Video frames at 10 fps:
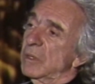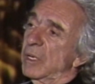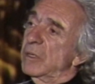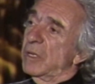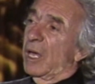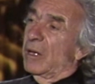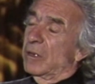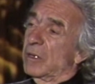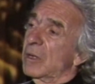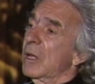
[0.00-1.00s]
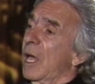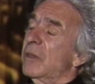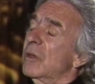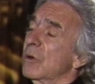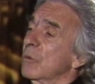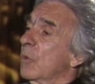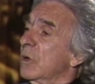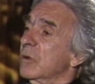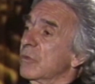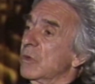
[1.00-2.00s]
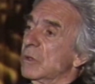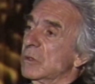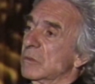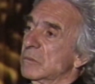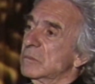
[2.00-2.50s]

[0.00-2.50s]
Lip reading: in Canada, and there are wonderful